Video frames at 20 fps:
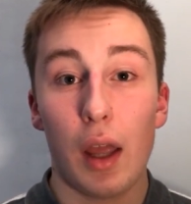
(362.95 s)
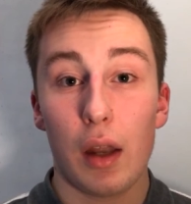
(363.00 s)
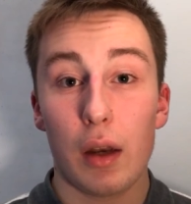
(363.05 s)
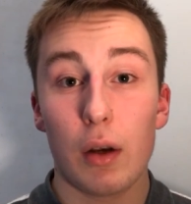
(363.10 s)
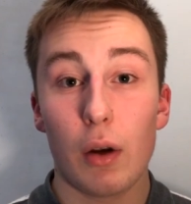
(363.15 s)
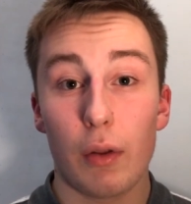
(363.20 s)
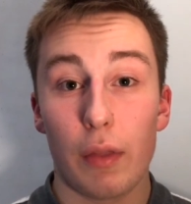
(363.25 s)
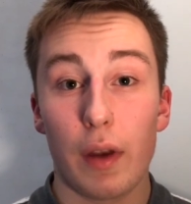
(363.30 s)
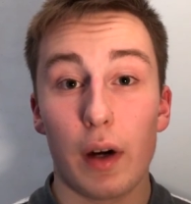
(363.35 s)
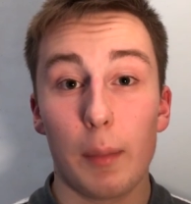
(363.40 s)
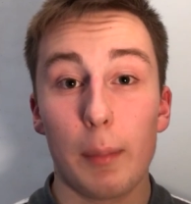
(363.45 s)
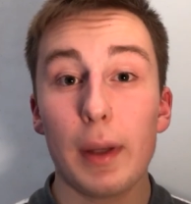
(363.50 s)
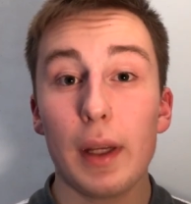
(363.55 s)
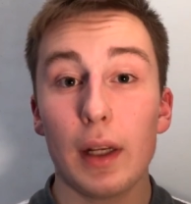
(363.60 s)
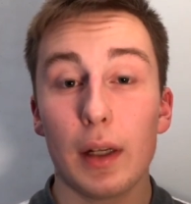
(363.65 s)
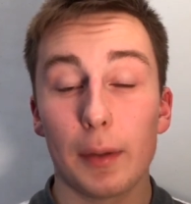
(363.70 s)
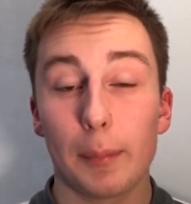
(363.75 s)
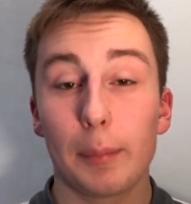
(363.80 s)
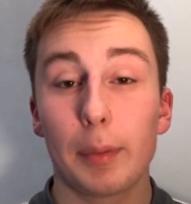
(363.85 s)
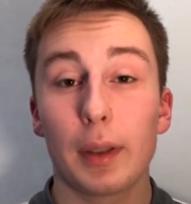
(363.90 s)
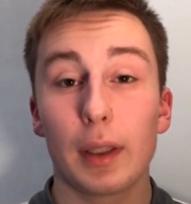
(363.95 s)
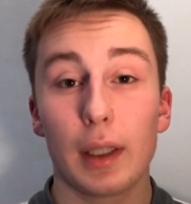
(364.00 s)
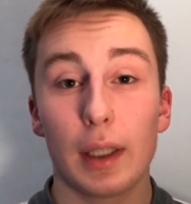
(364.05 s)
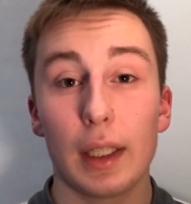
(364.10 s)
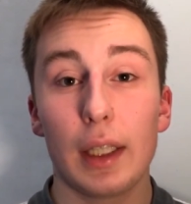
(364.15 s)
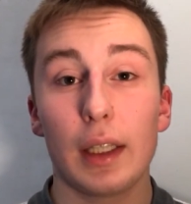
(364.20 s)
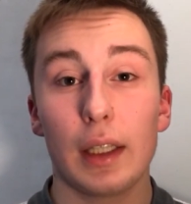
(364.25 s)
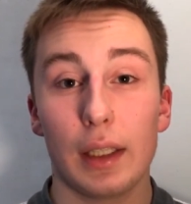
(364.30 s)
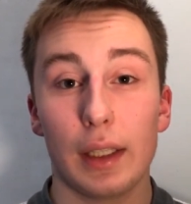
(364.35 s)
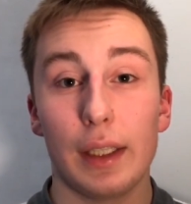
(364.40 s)
no, they're being
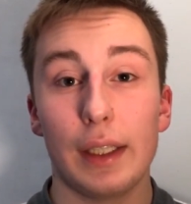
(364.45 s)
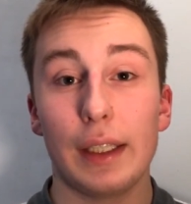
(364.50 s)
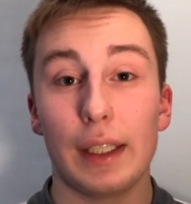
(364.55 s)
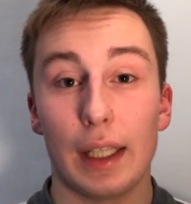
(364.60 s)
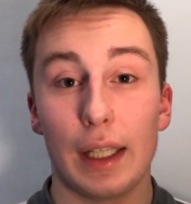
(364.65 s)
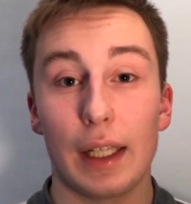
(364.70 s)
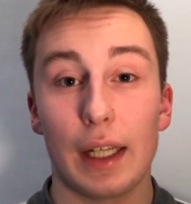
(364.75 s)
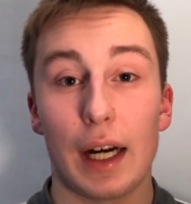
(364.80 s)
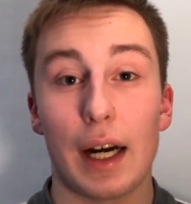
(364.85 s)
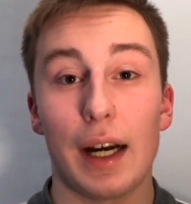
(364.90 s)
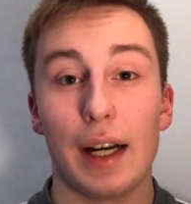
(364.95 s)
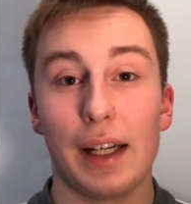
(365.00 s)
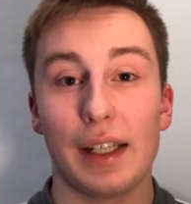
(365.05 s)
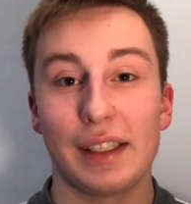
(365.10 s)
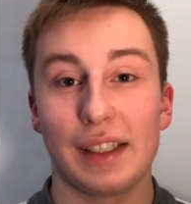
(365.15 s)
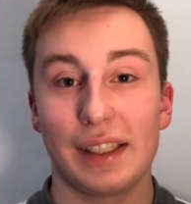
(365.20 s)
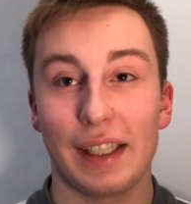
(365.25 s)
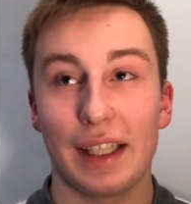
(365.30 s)
completely like honest.